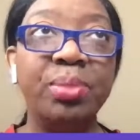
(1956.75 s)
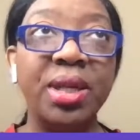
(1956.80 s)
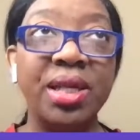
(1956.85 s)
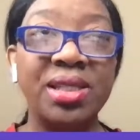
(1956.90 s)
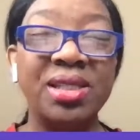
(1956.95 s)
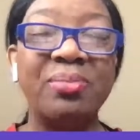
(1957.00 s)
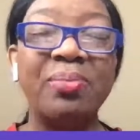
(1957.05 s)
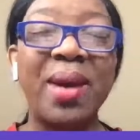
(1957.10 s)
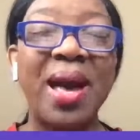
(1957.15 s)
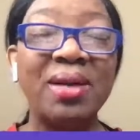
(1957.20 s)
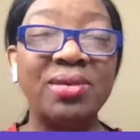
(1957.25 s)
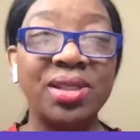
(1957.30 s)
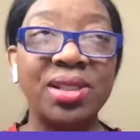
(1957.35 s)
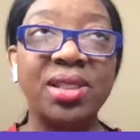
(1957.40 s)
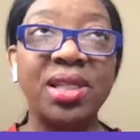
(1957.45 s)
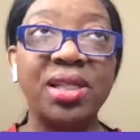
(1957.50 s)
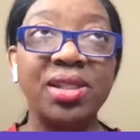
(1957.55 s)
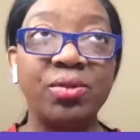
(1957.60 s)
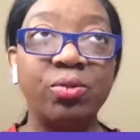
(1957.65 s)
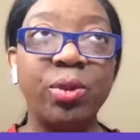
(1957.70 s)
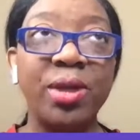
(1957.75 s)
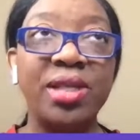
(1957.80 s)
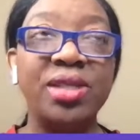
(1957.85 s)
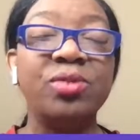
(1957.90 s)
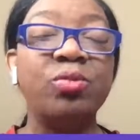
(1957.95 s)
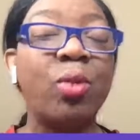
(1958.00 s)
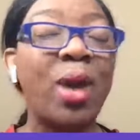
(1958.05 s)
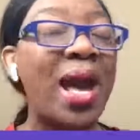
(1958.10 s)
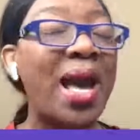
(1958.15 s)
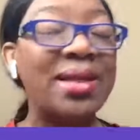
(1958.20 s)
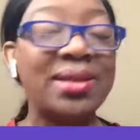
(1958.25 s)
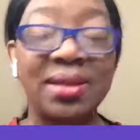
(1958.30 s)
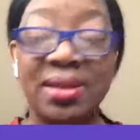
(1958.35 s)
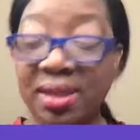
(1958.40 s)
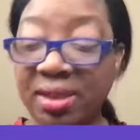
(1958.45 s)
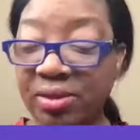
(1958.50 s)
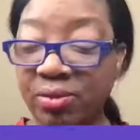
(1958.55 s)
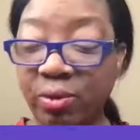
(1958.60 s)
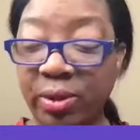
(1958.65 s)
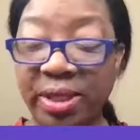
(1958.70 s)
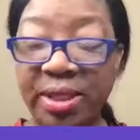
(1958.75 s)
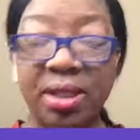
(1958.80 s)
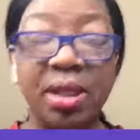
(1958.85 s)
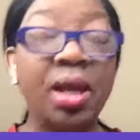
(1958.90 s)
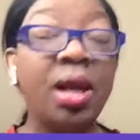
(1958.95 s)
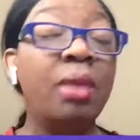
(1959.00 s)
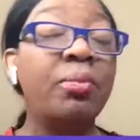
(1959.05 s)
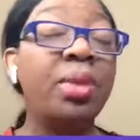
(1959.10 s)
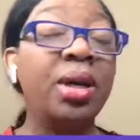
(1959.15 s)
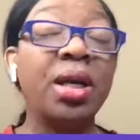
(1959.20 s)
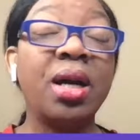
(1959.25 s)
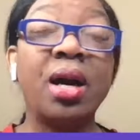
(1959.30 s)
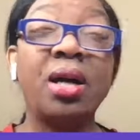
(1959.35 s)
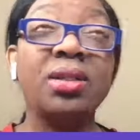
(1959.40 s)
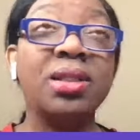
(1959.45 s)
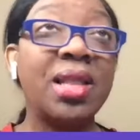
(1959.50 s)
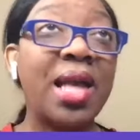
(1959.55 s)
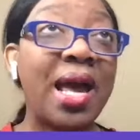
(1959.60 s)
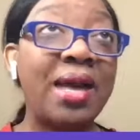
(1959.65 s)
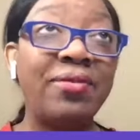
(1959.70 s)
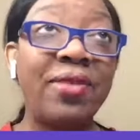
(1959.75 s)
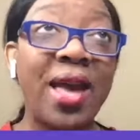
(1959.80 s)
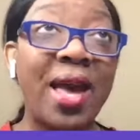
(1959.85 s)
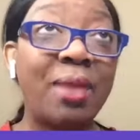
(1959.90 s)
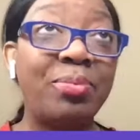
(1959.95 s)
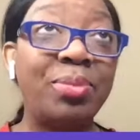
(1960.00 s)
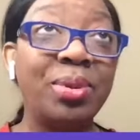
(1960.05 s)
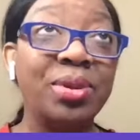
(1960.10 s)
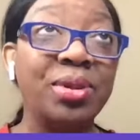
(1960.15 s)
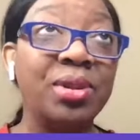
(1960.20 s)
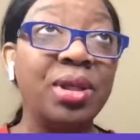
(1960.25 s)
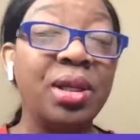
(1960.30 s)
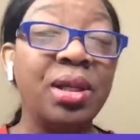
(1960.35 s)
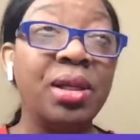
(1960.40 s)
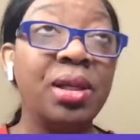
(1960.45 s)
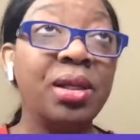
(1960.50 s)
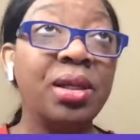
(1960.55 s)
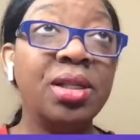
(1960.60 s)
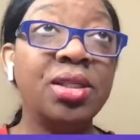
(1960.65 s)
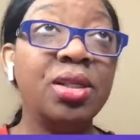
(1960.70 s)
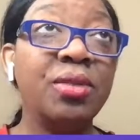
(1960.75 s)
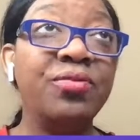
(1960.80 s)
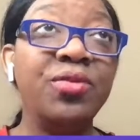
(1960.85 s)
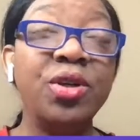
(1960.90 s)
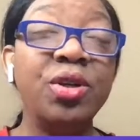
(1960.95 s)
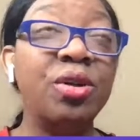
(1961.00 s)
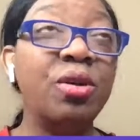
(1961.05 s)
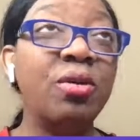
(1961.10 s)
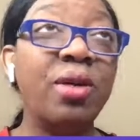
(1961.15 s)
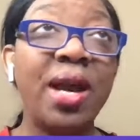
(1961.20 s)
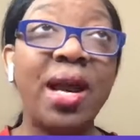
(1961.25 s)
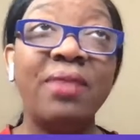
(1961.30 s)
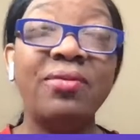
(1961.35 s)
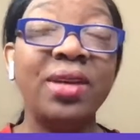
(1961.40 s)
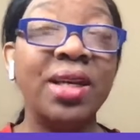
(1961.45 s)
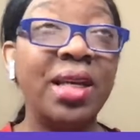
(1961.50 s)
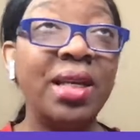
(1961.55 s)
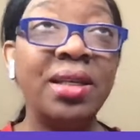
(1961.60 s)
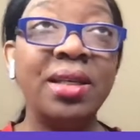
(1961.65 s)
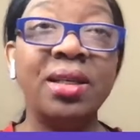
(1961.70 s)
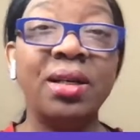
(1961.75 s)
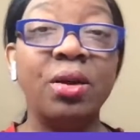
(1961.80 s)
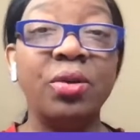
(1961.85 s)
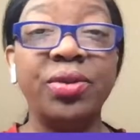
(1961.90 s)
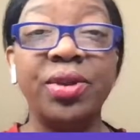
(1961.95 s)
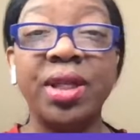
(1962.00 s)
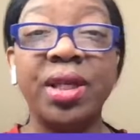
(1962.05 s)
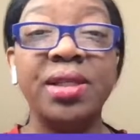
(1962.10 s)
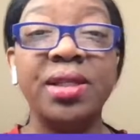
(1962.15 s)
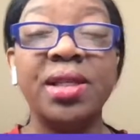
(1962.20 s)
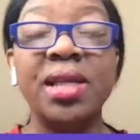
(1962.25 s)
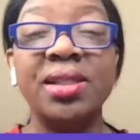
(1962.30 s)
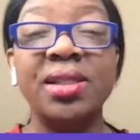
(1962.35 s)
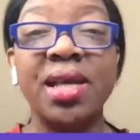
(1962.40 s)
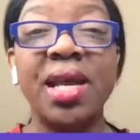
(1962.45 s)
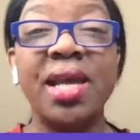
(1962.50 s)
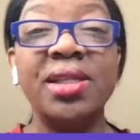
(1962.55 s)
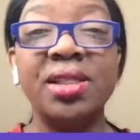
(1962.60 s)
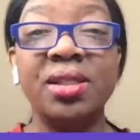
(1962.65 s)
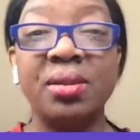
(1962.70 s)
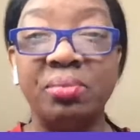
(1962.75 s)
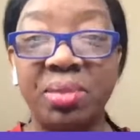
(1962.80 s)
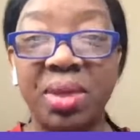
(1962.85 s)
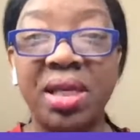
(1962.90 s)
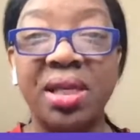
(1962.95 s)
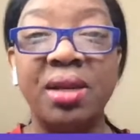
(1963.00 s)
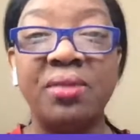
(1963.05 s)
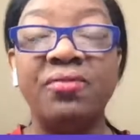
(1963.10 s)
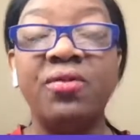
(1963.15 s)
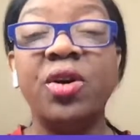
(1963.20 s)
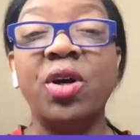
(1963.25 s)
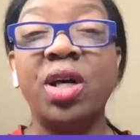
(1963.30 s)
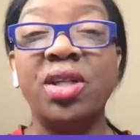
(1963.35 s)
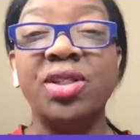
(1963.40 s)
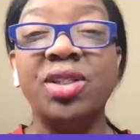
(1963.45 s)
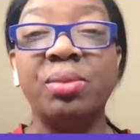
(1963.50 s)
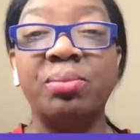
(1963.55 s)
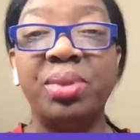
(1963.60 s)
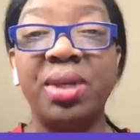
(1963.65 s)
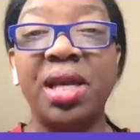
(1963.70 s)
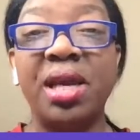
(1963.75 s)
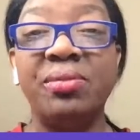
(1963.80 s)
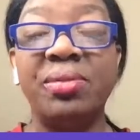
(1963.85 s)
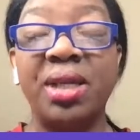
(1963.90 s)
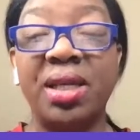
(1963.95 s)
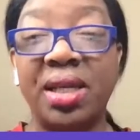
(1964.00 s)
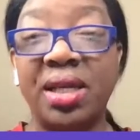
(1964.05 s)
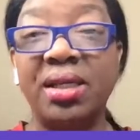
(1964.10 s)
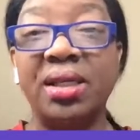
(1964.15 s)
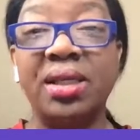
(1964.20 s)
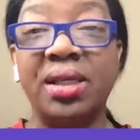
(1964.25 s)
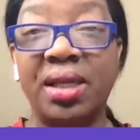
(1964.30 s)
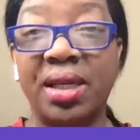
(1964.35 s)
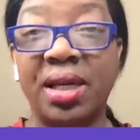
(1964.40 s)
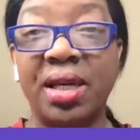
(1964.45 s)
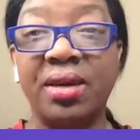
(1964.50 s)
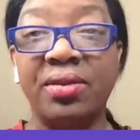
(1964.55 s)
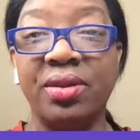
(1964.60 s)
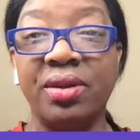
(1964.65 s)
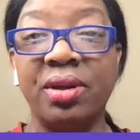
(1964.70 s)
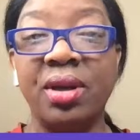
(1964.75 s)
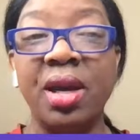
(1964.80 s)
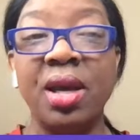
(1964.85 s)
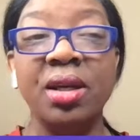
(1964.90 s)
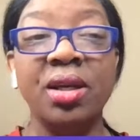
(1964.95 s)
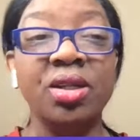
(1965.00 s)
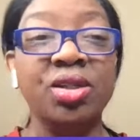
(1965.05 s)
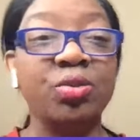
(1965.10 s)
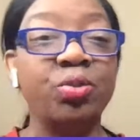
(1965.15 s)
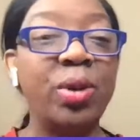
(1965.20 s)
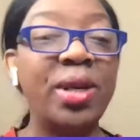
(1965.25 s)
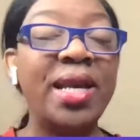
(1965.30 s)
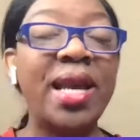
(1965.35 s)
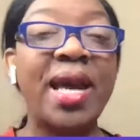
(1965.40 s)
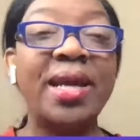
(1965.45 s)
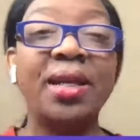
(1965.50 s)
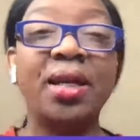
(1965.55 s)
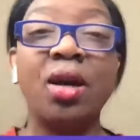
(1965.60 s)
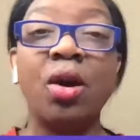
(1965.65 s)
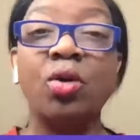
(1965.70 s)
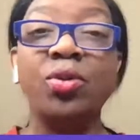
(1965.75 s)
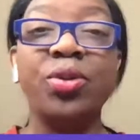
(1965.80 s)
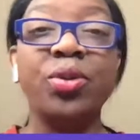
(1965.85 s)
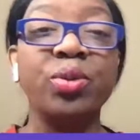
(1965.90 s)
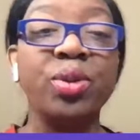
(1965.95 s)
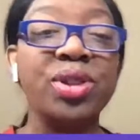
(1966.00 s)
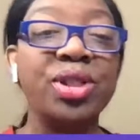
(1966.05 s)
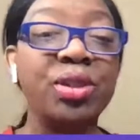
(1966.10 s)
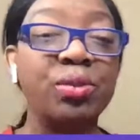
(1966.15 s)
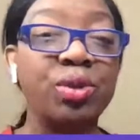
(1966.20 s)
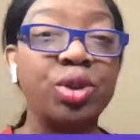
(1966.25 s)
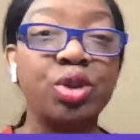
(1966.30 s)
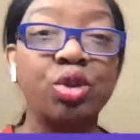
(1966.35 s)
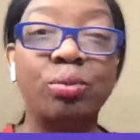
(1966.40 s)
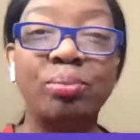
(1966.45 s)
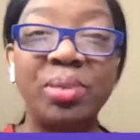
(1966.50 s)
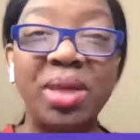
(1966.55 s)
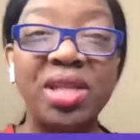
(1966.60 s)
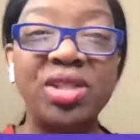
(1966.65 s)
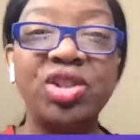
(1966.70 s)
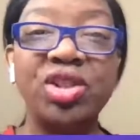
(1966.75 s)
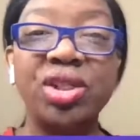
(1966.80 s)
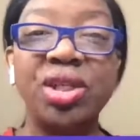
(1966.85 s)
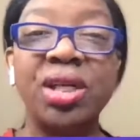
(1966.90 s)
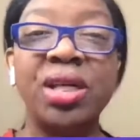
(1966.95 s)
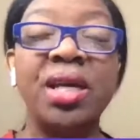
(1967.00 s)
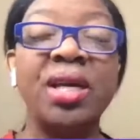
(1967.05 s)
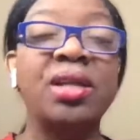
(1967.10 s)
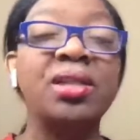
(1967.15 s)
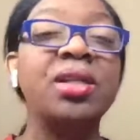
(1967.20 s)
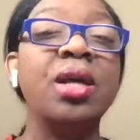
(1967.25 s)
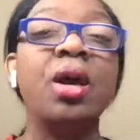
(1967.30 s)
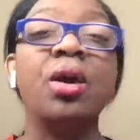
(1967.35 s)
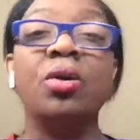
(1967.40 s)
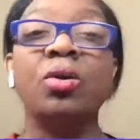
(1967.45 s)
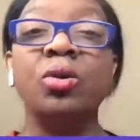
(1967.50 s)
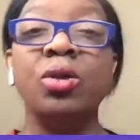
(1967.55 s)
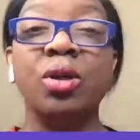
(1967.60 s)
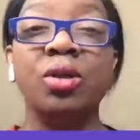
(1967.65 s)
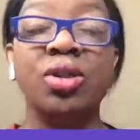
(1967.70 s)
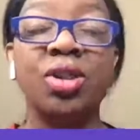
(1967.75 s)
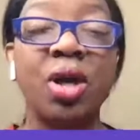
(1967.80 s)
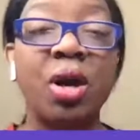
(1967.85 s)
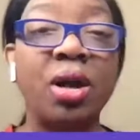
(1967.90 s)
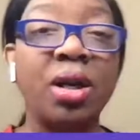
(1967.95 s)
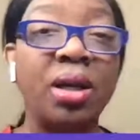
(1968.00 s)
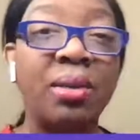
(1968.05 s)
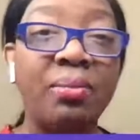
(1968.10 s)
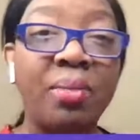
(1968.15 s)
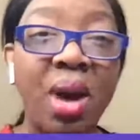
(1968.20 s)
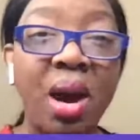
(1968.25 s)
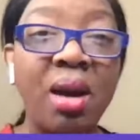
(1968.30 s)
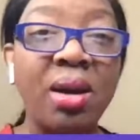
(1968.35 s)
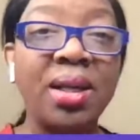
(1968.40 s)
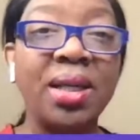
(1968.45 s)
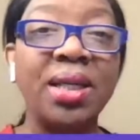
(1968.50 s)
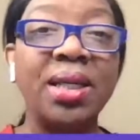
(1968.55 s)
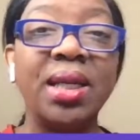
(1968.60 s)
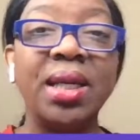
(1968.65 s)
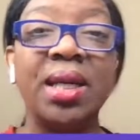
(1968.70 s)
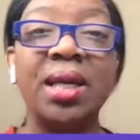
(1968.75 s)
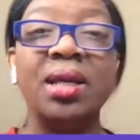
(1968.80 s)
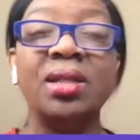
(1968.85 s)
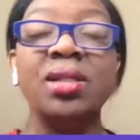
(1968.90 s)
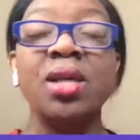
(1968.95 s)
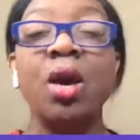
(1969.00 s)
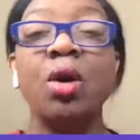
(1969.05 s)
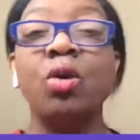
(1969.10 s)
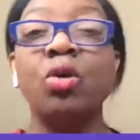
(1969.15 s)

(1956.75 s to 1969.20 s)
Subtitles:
It's about 6 weeks. Why 6 weeks? Because life happens. Because if you don't have any of those things, it takes a minute for us to be able to get it together. Because we got to go through and see what your mission is, who your target market is,